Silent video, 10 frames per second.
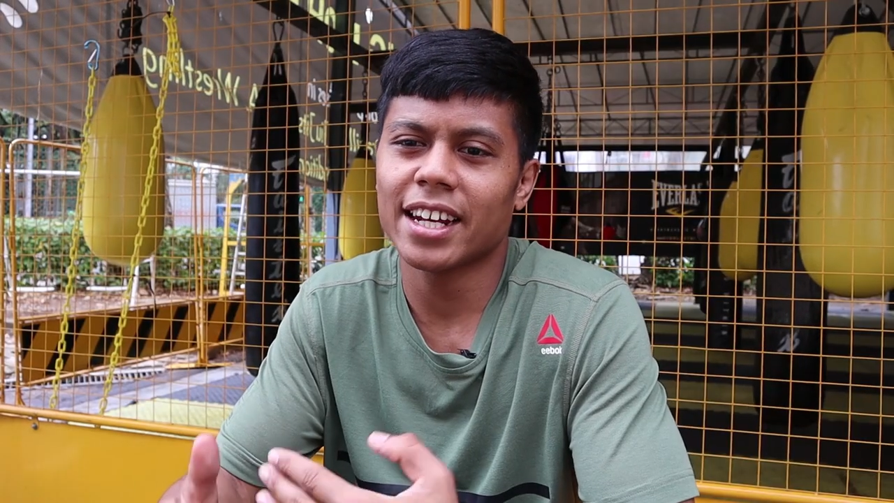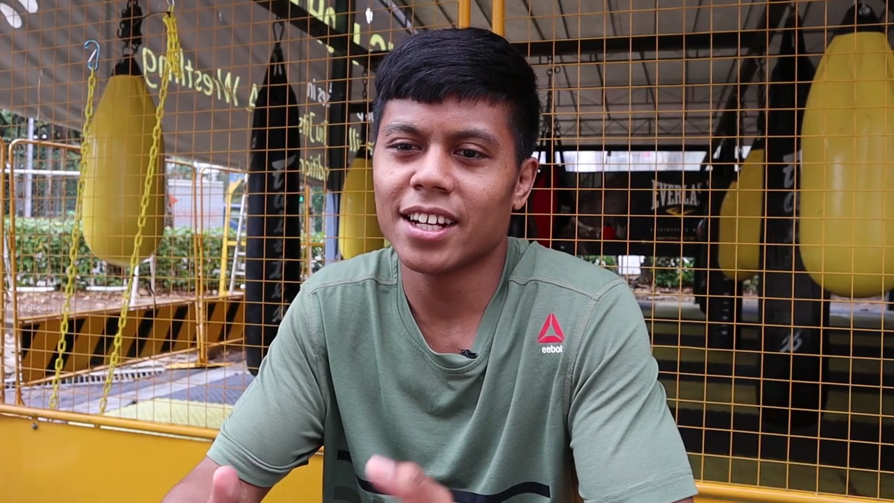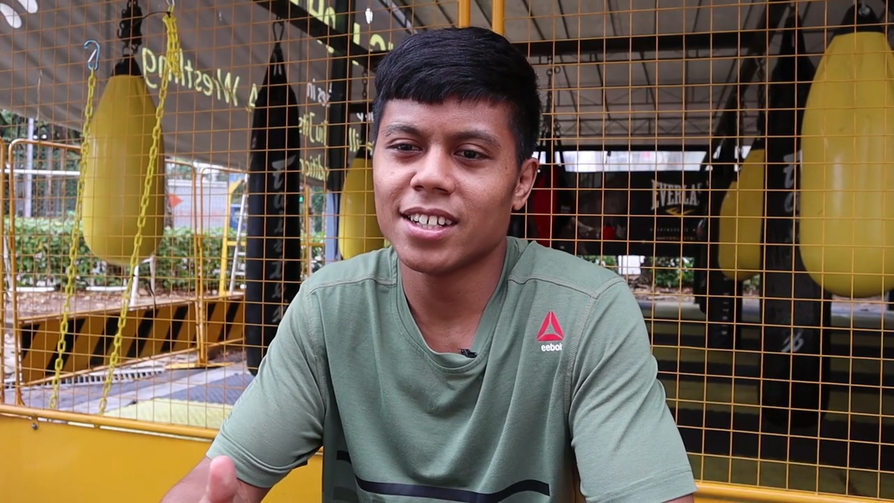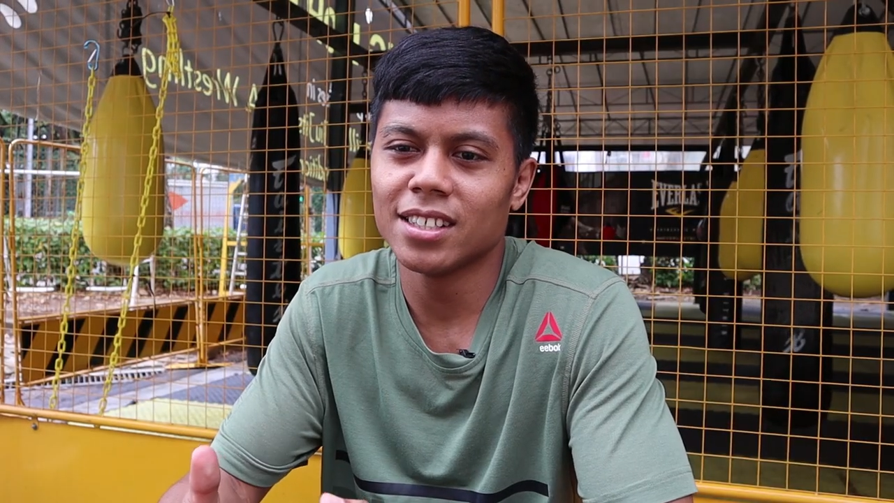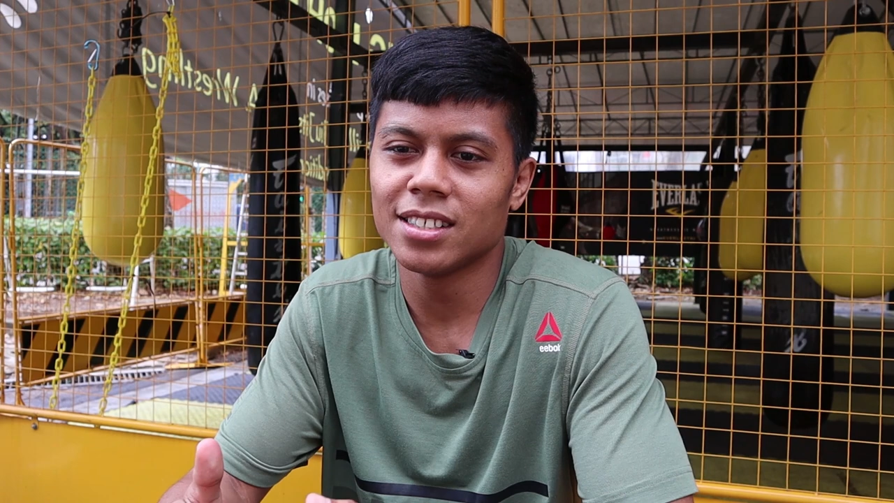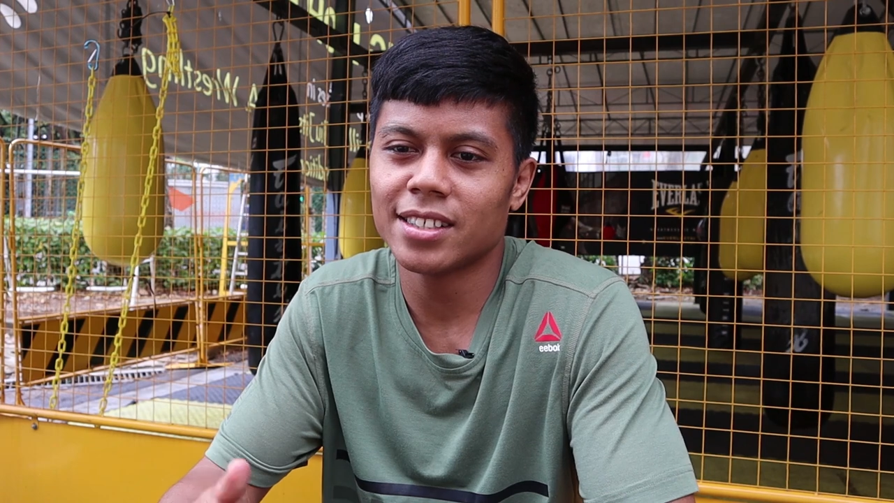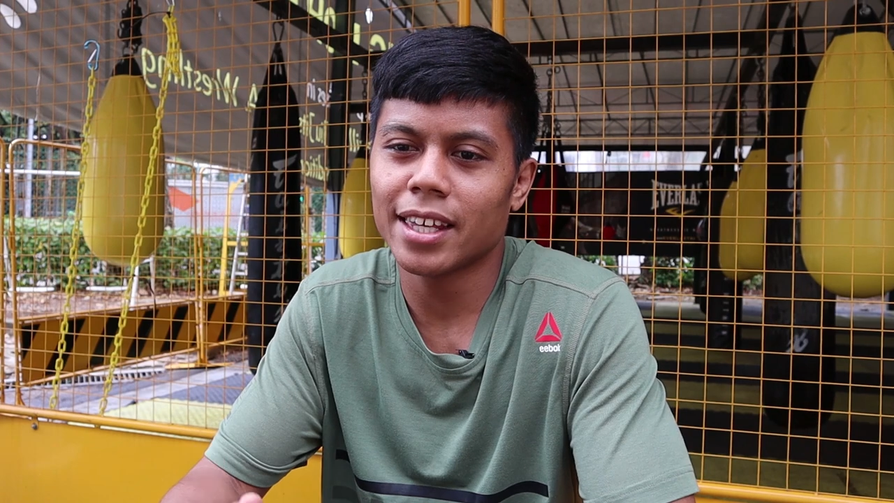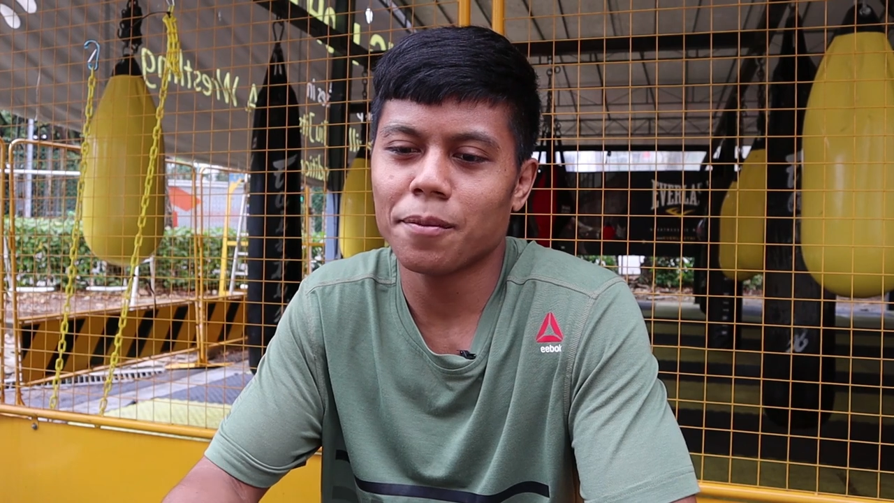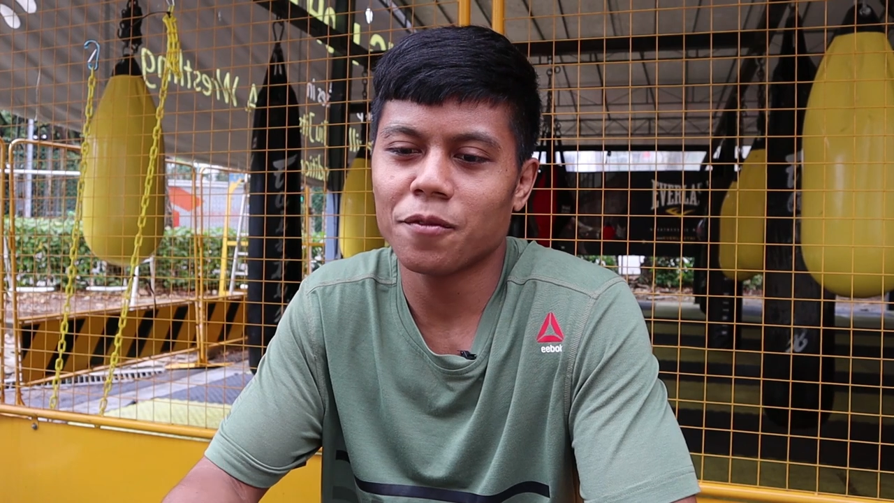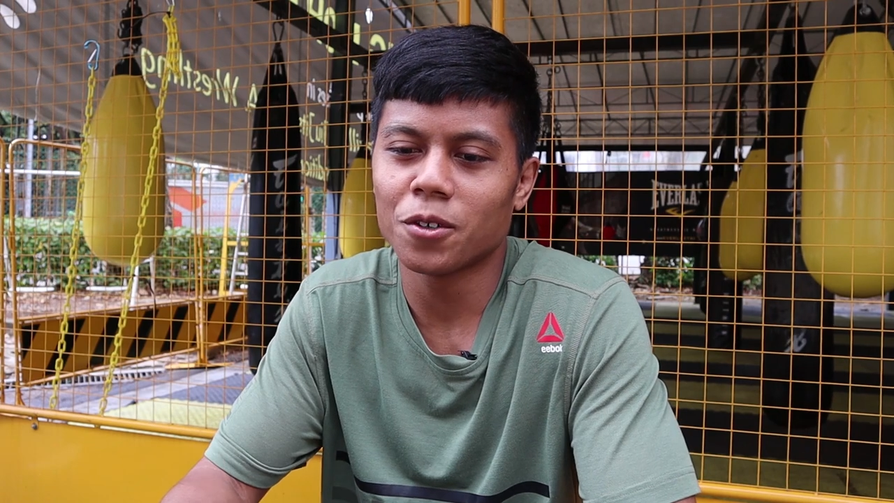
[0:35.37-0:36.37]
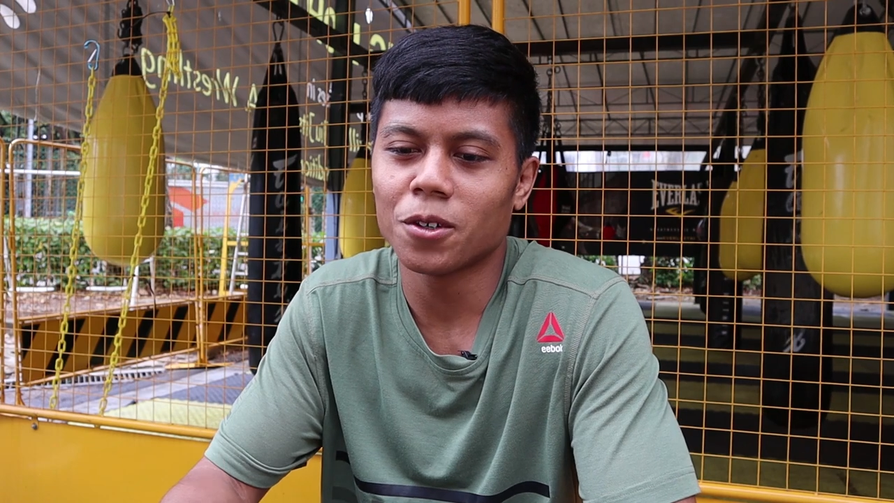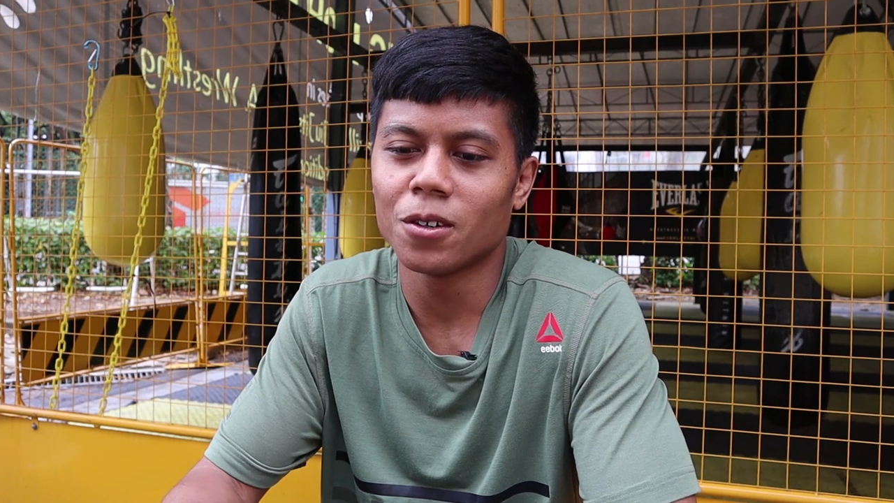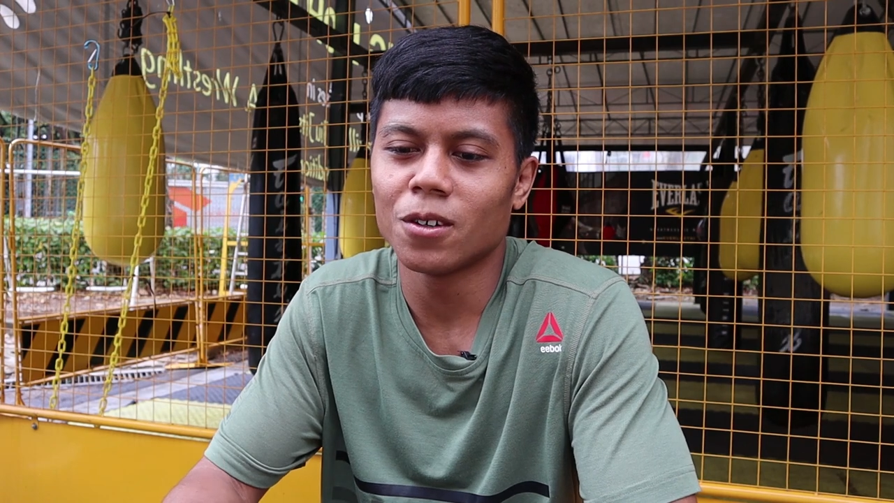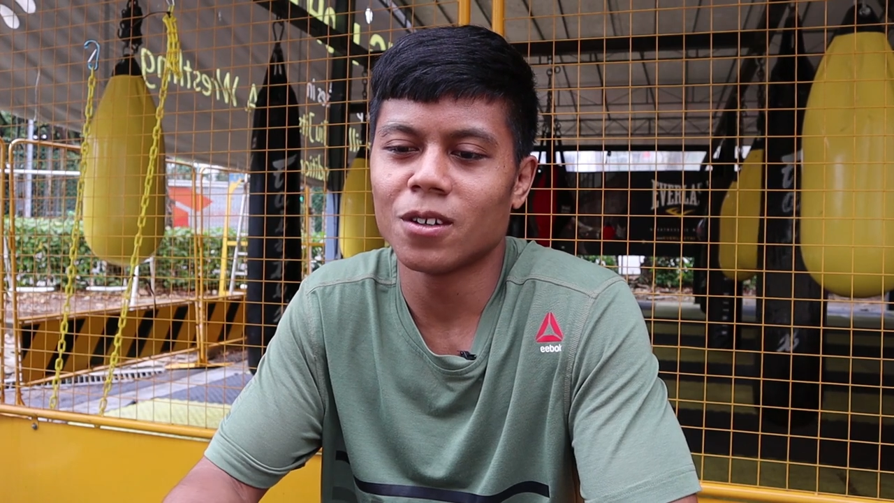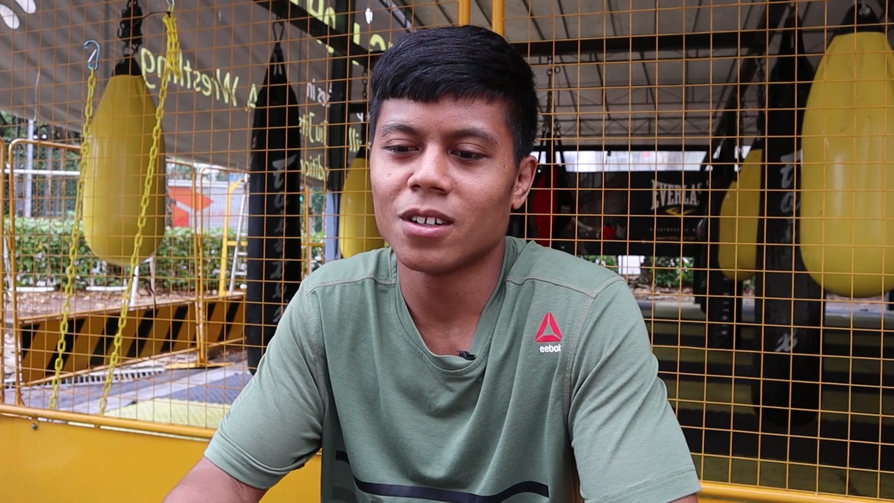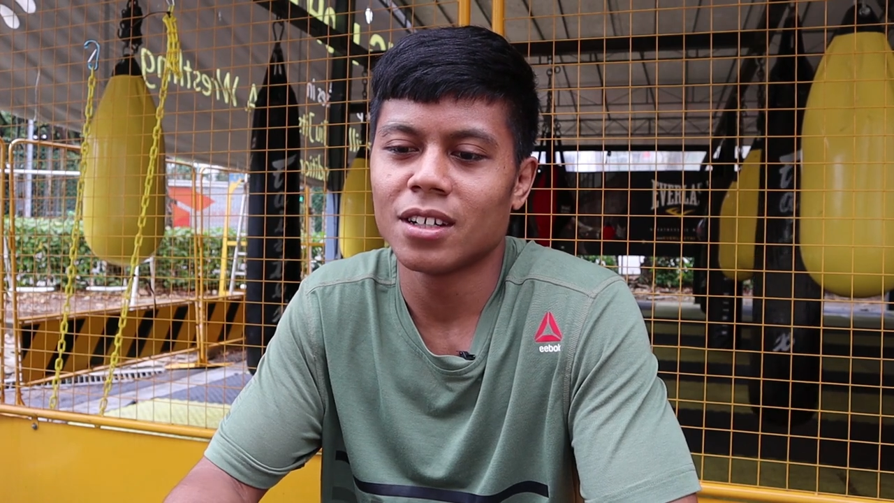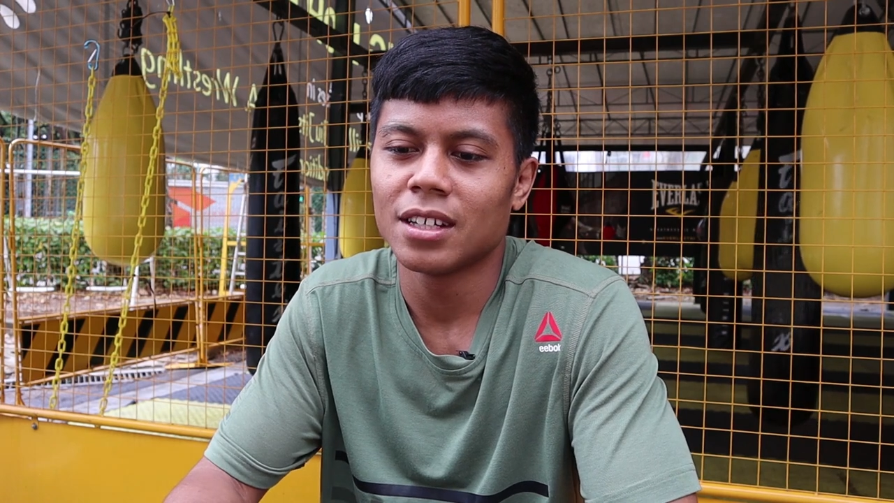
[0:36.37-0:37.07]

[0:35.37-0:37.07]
another step for...